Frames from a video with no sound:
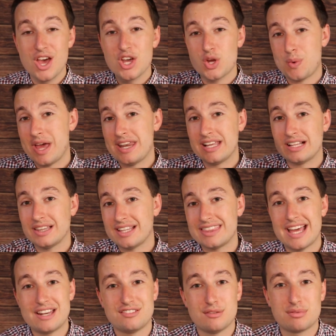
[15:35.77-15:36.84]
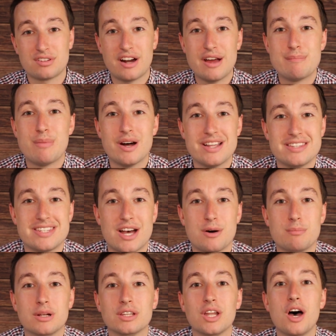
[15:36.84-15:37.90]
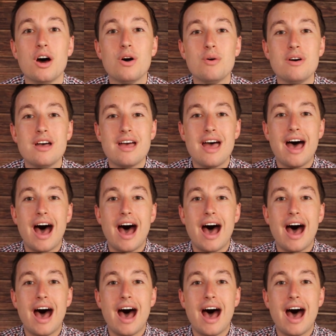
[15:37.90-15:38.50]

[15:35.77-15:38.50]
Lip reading: go ahead and click that subscribe button down below.